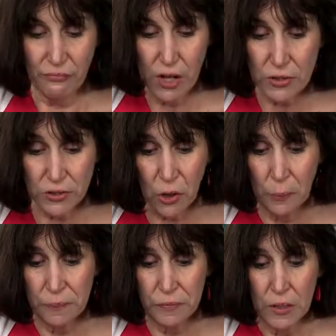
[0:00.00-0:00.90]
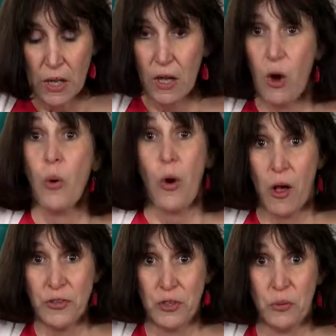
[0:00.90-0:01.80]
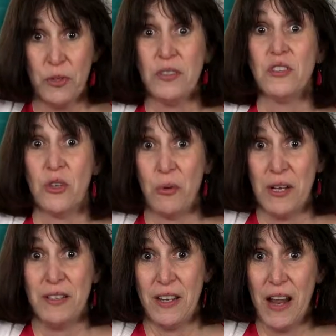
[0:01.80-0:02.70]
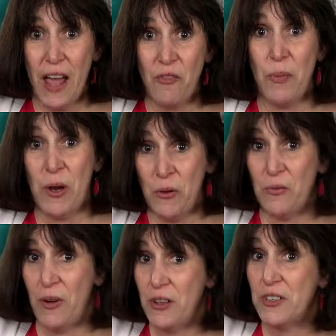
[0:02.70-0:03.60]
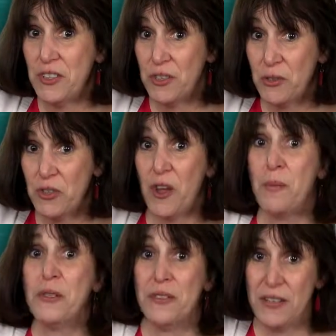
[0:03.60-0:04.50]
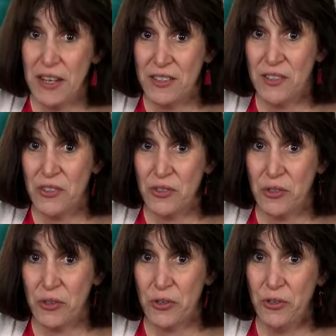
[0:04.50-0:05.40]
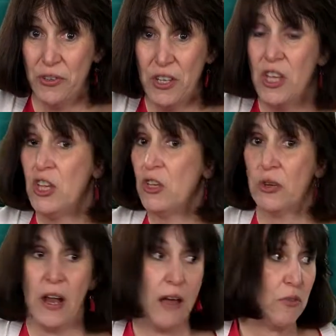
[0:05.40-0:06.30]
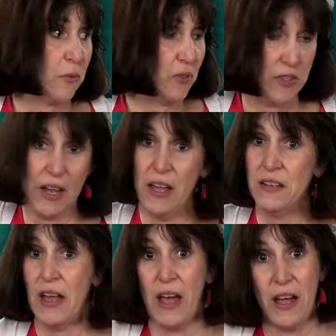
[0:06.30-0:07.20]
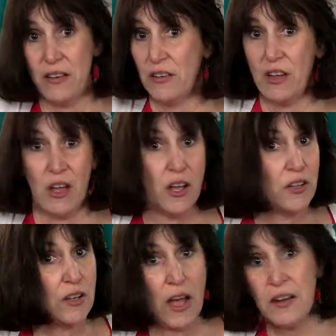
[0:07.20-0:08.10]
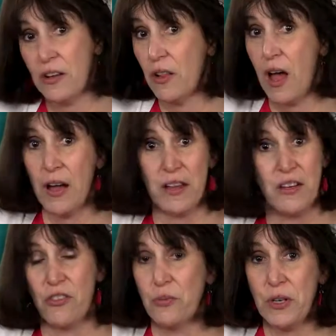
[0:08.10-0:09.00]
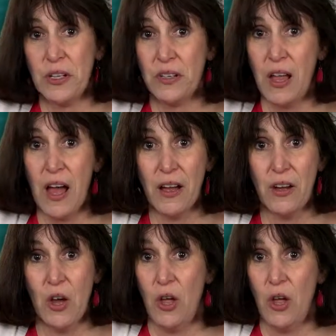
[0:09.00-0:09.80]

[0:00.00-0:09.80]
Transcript: So, also, this is a great day to have parent volunteers come and stand in the circle. You could have them stand at 9 o'clock and at 3 o'clock